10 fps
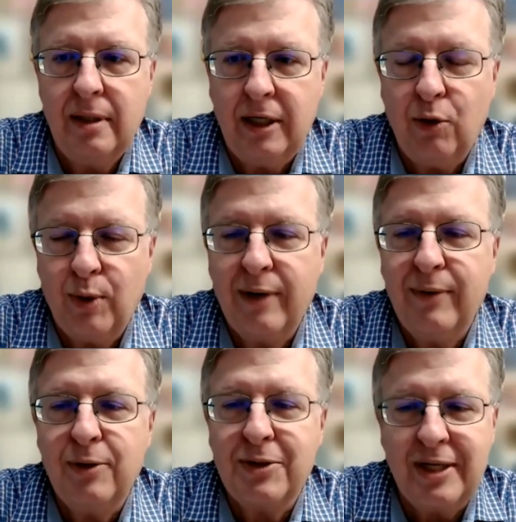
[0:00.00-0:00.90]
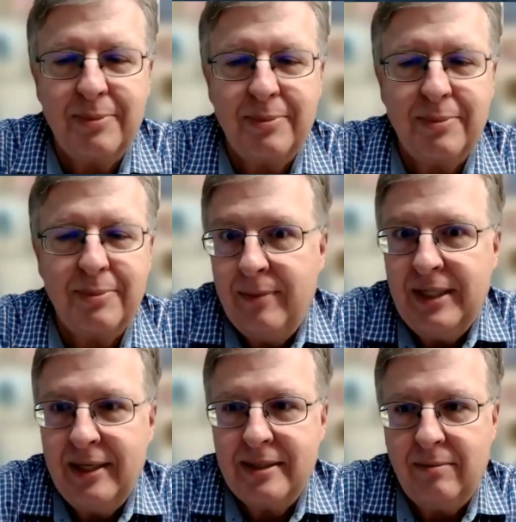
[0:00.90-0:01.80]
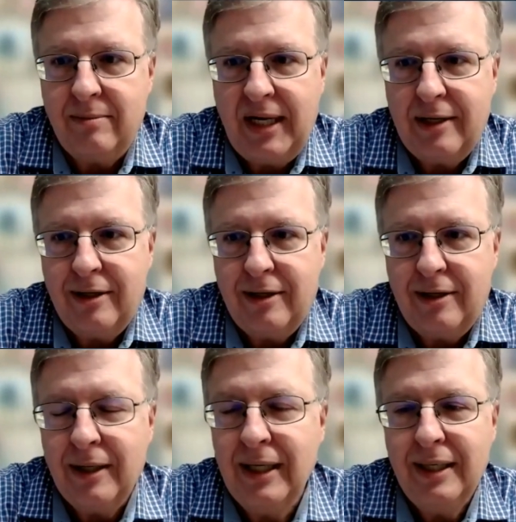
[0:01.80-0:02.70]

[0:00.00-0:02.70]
You know, wherever those SNPs came from, it doesn't matter.